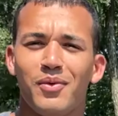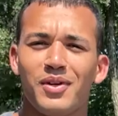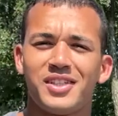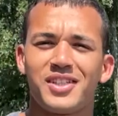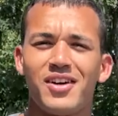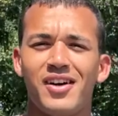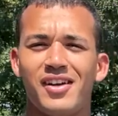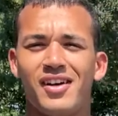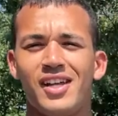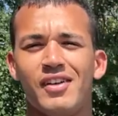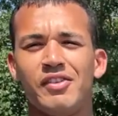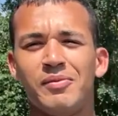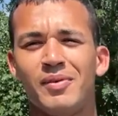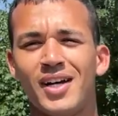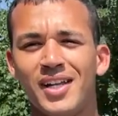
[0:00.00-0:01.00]
What's going on,
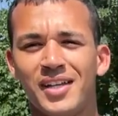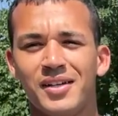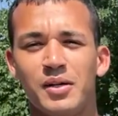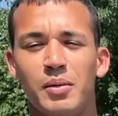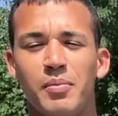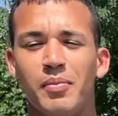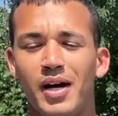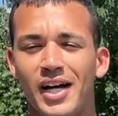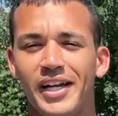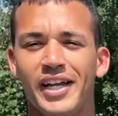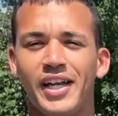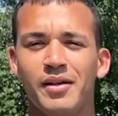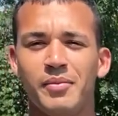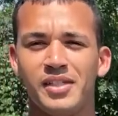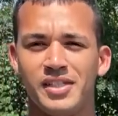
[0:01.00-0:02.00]
everybody? My
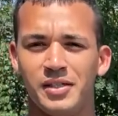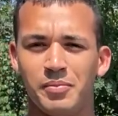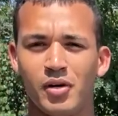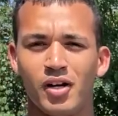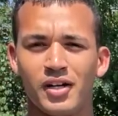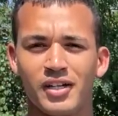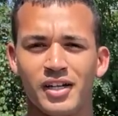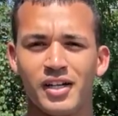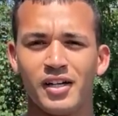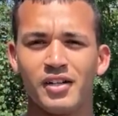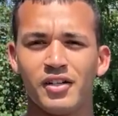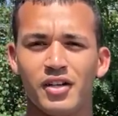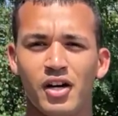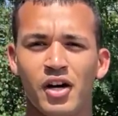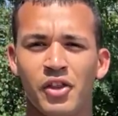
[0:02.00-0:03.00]
name is Ebarka,
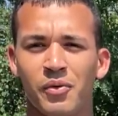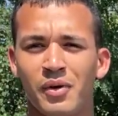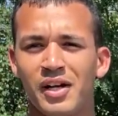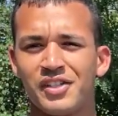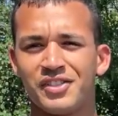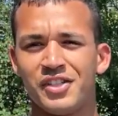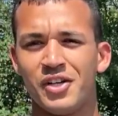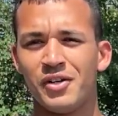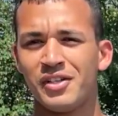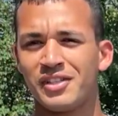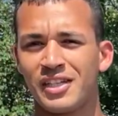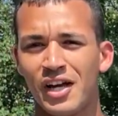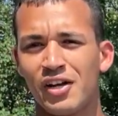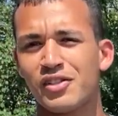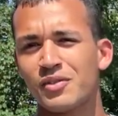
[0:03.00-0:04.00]
otherwise known as
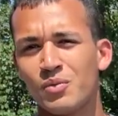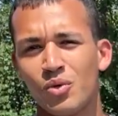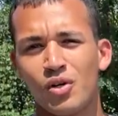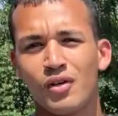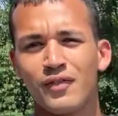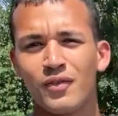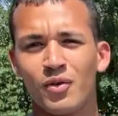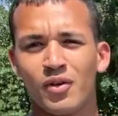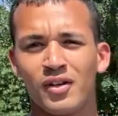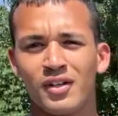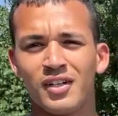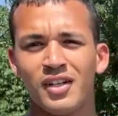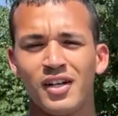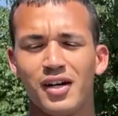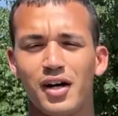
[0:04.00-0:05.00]
Garrison Wolfe,
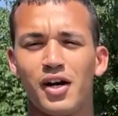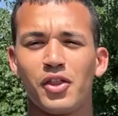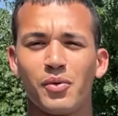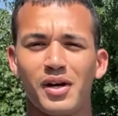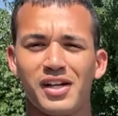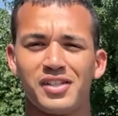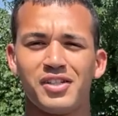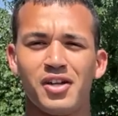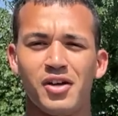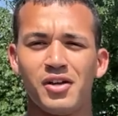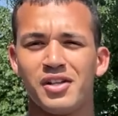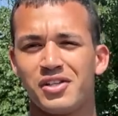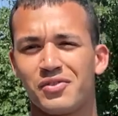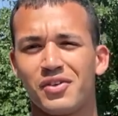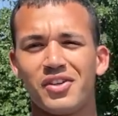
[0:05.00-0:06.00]
or otherwise known
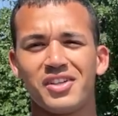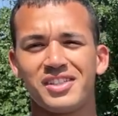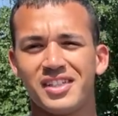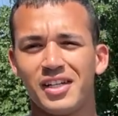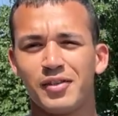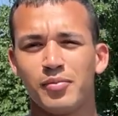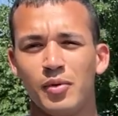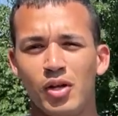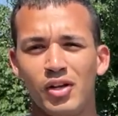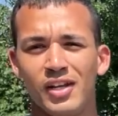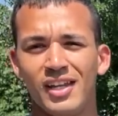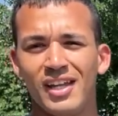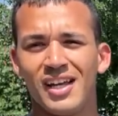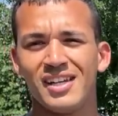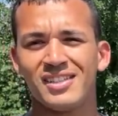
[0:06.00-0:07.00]
as the real estate
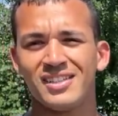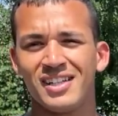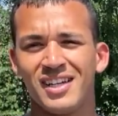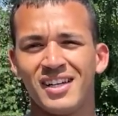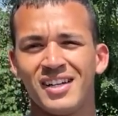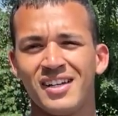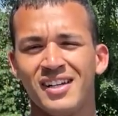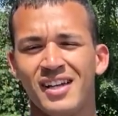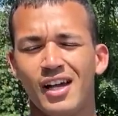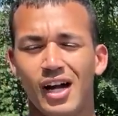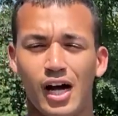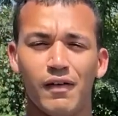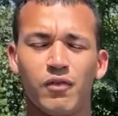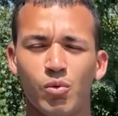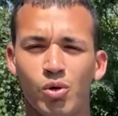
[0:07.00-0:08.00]
community as the
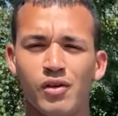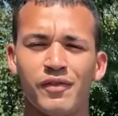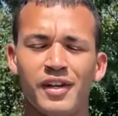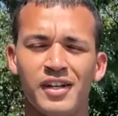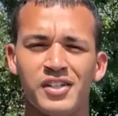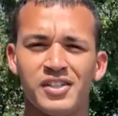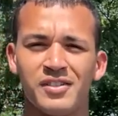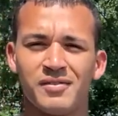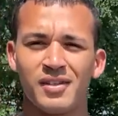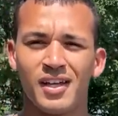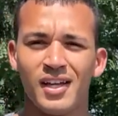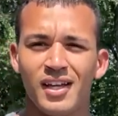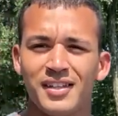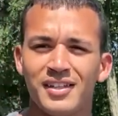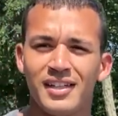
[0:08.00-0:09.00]
Alpha Wolf Agent.
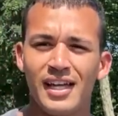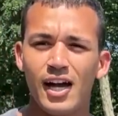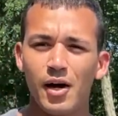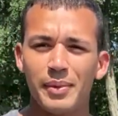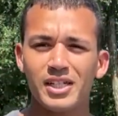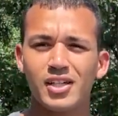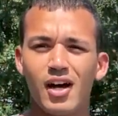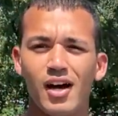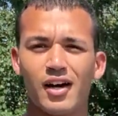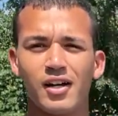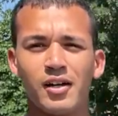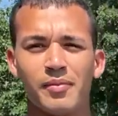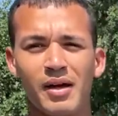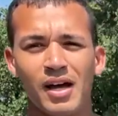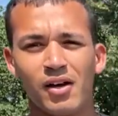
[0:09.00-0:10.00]
Today, I'll be
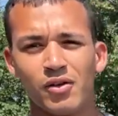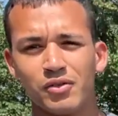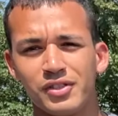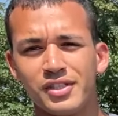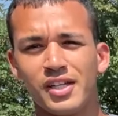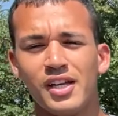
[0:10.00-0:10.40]
talking about